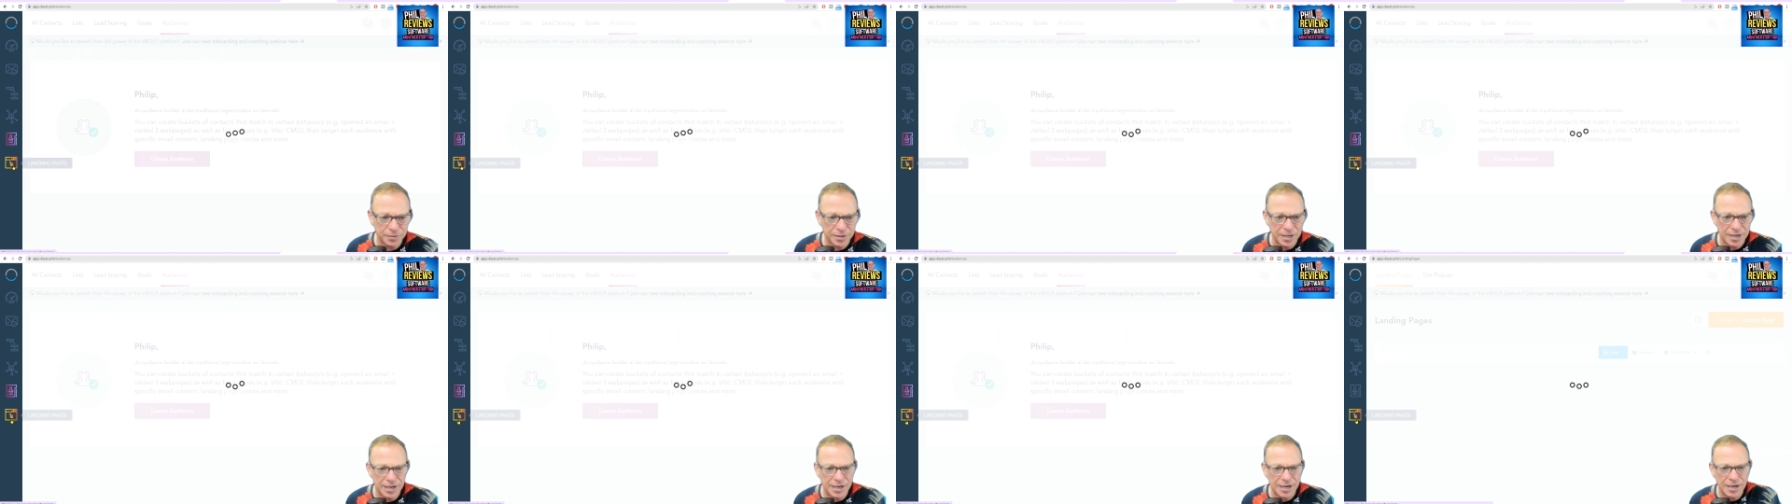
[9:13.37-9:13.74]

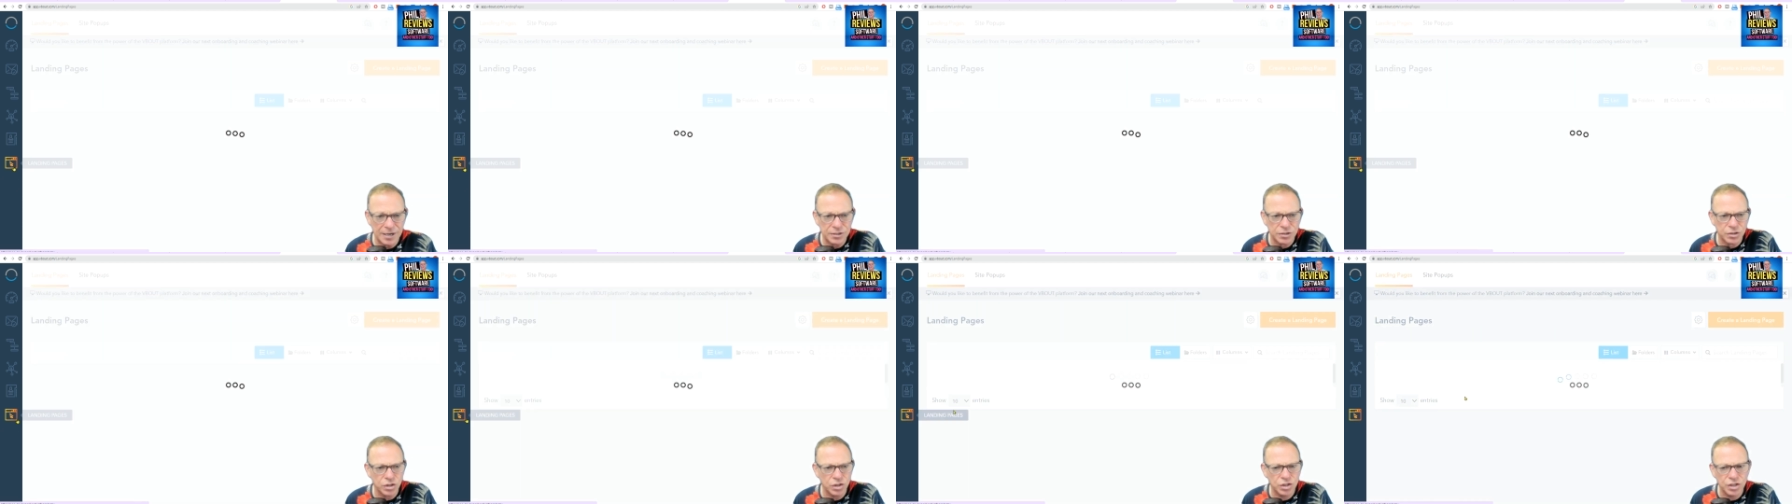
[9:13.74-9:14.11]
Uh,
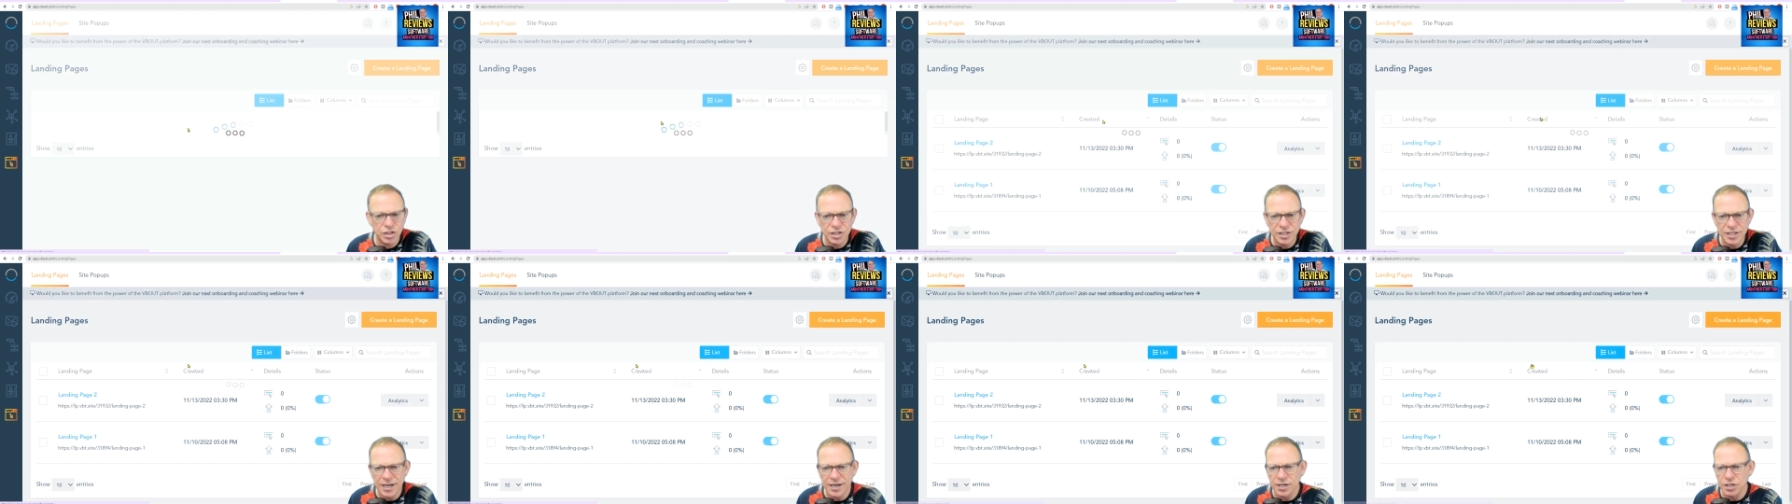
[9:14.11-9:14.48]
just to
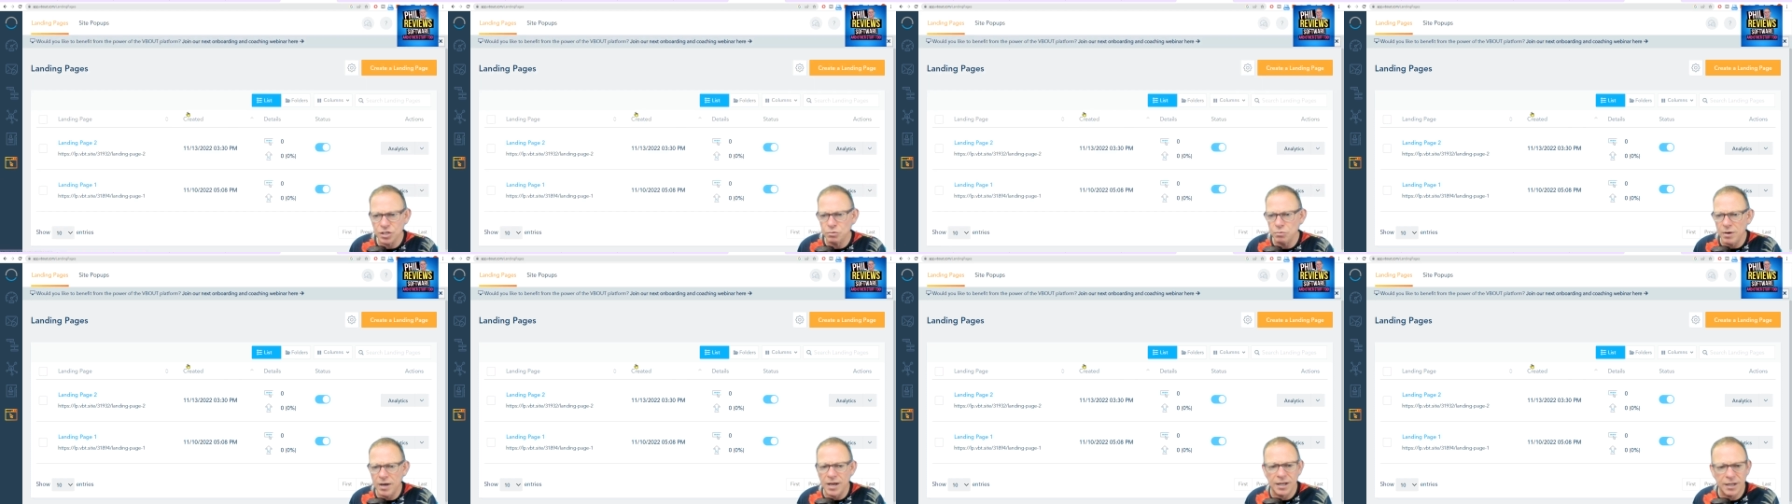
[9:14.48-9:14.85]
say as
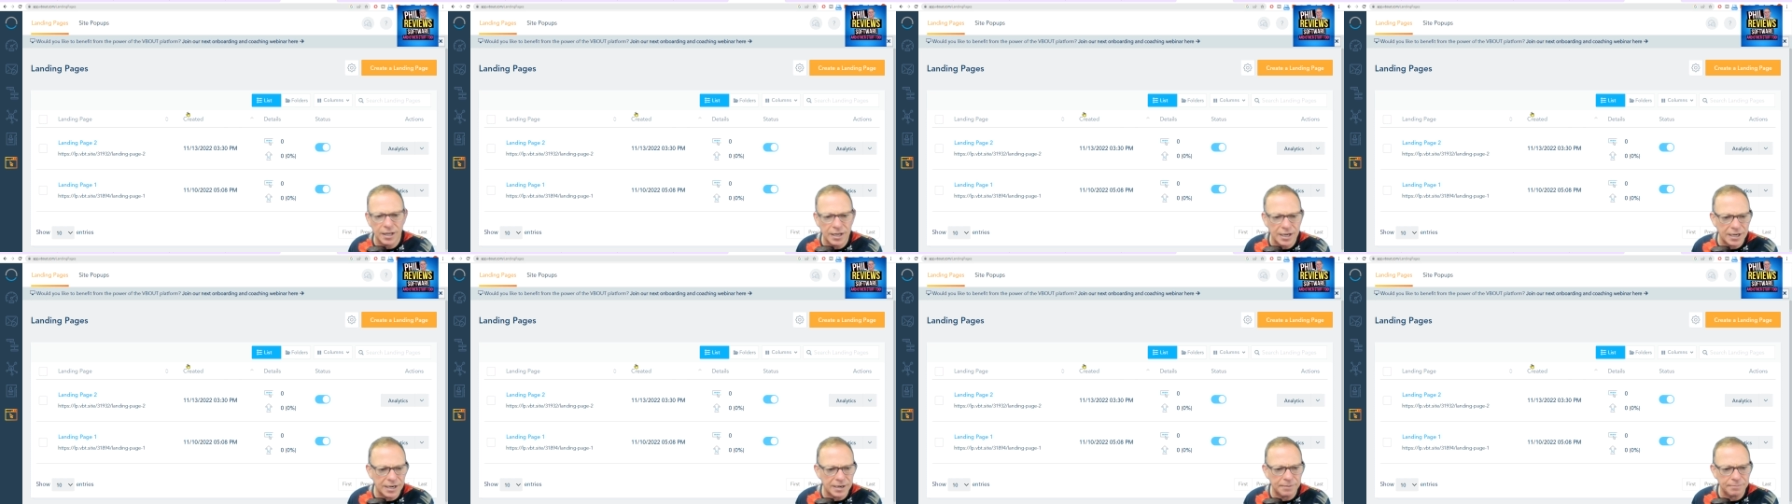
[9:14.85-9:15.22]
well,
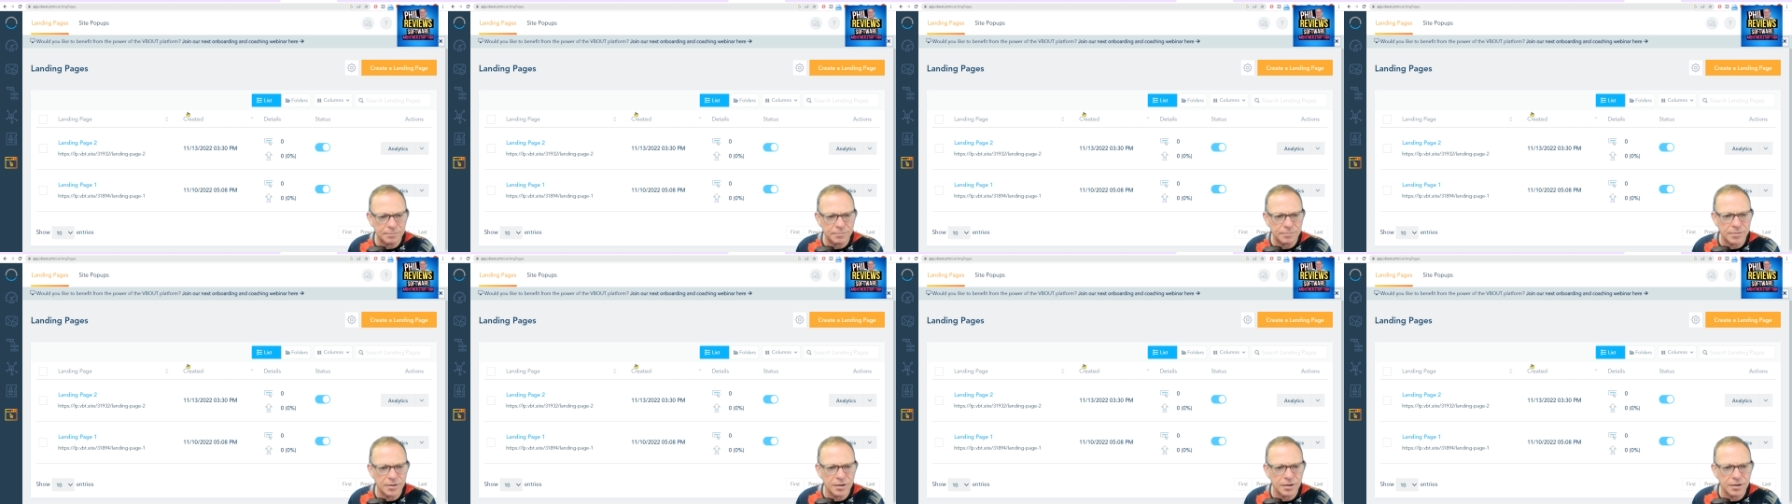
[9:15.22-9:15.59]
and I'm
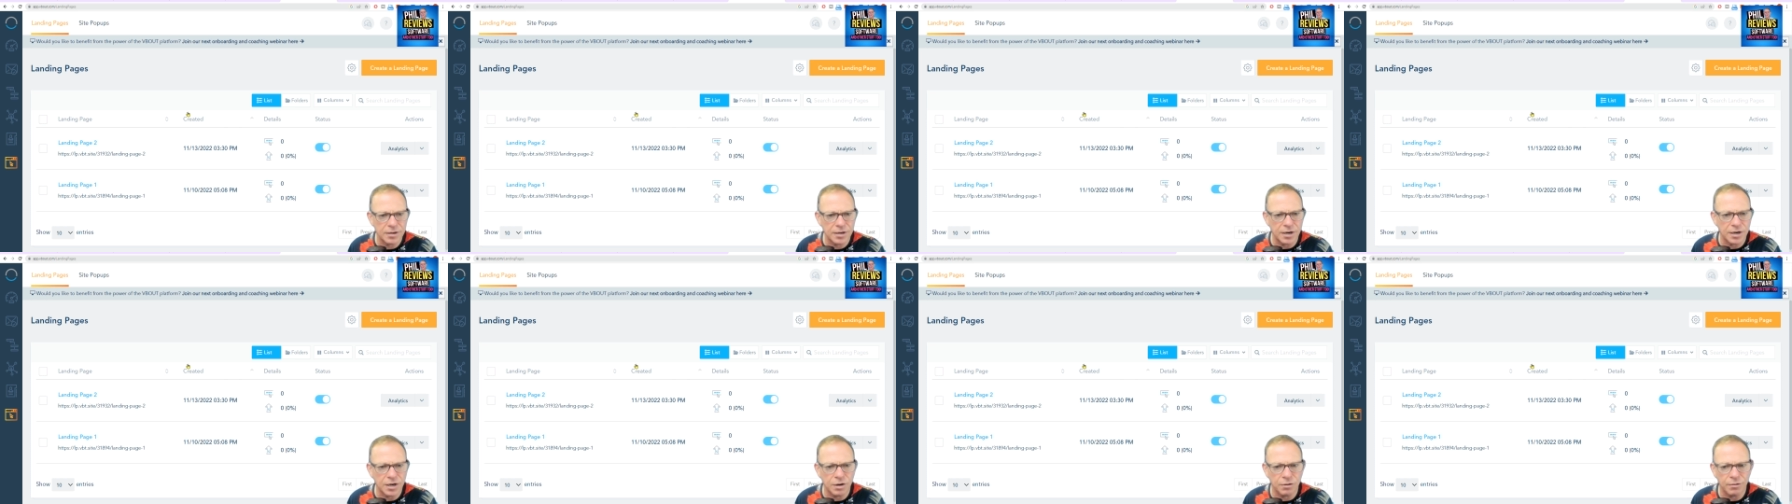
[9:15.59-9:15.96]

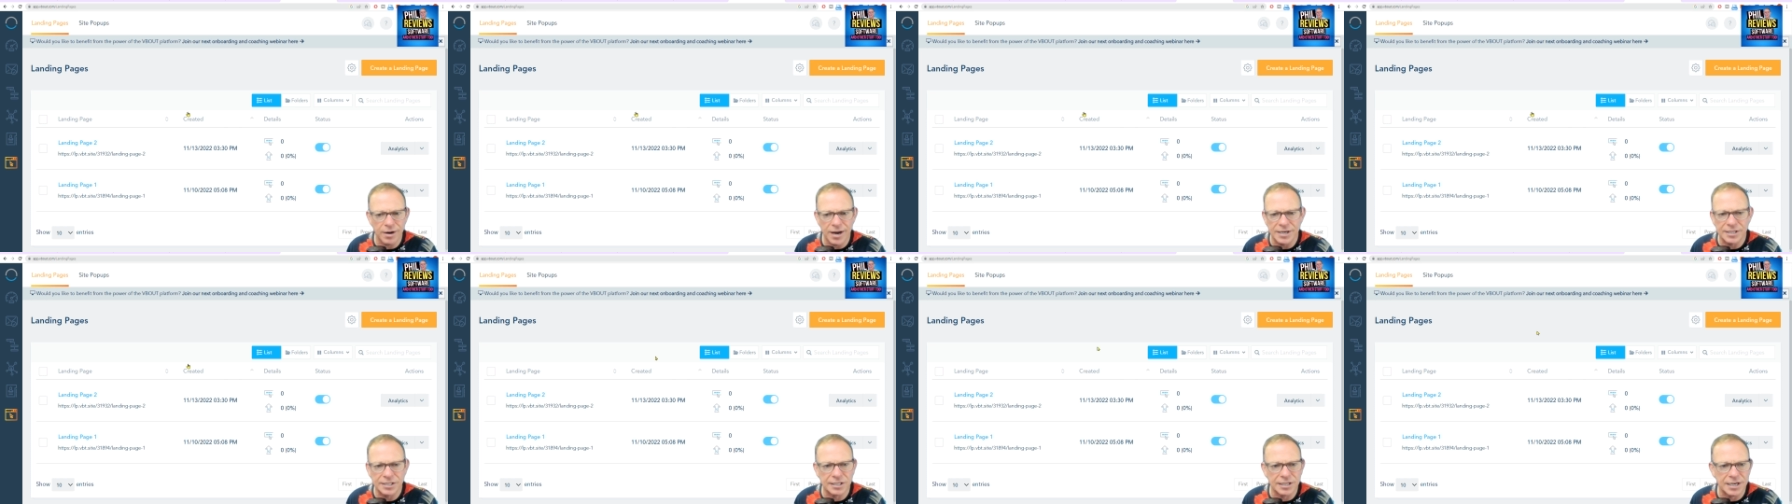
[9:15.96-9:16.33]
going to
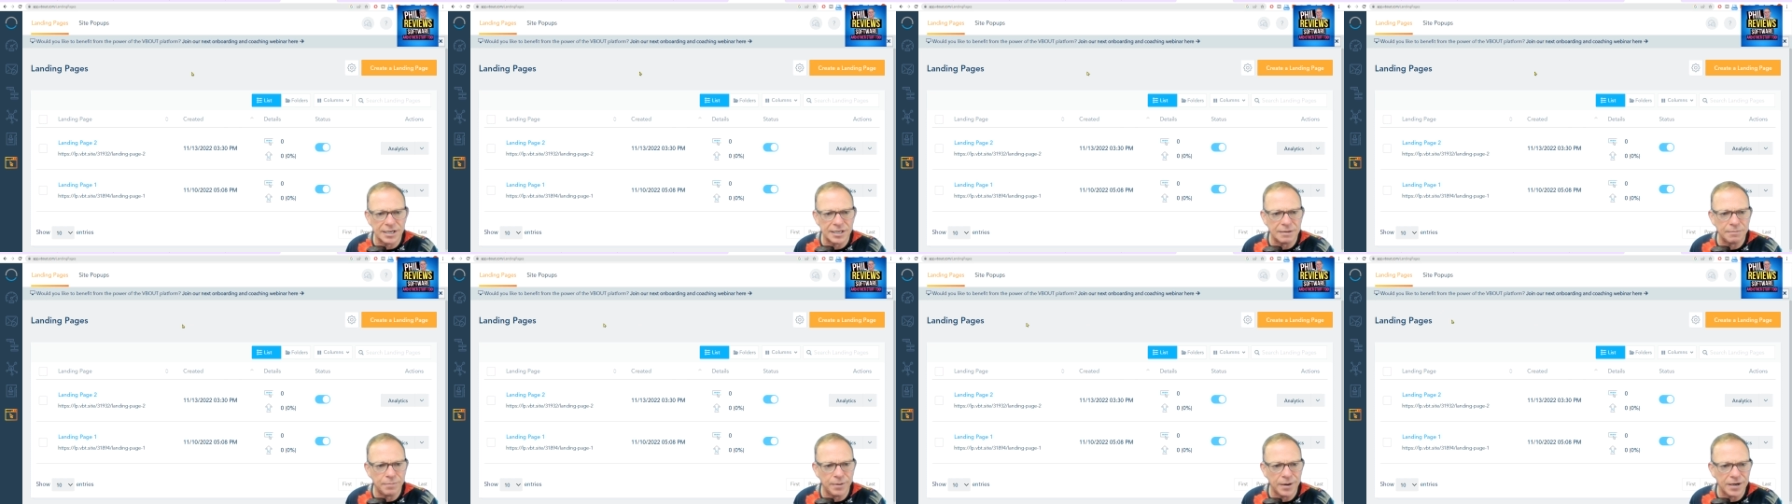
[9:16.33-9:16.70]
create a
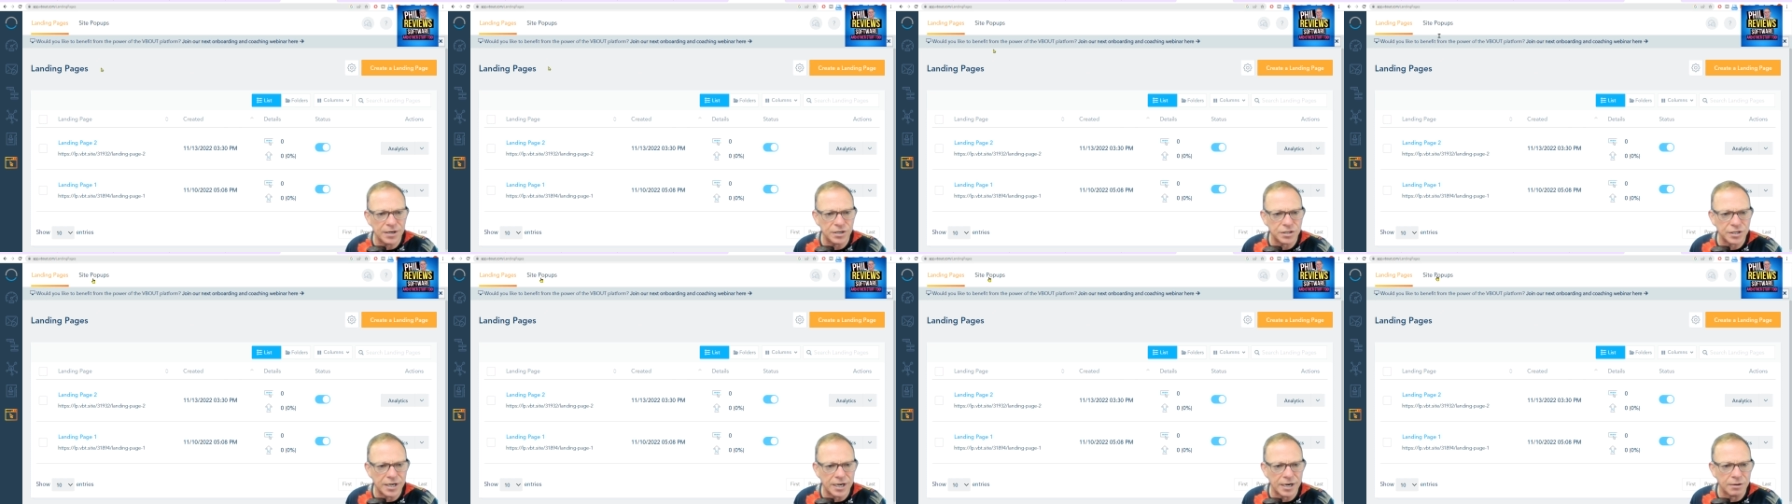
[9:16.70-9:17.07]
landing
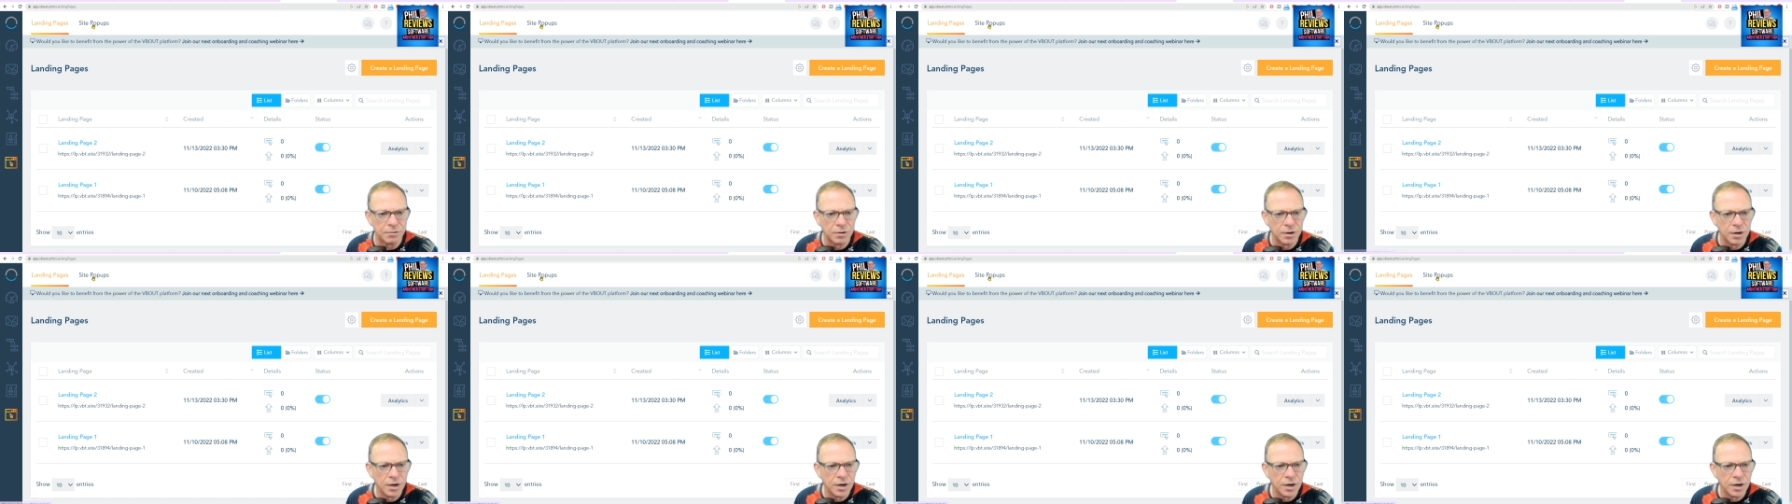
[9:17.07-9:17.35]
page now,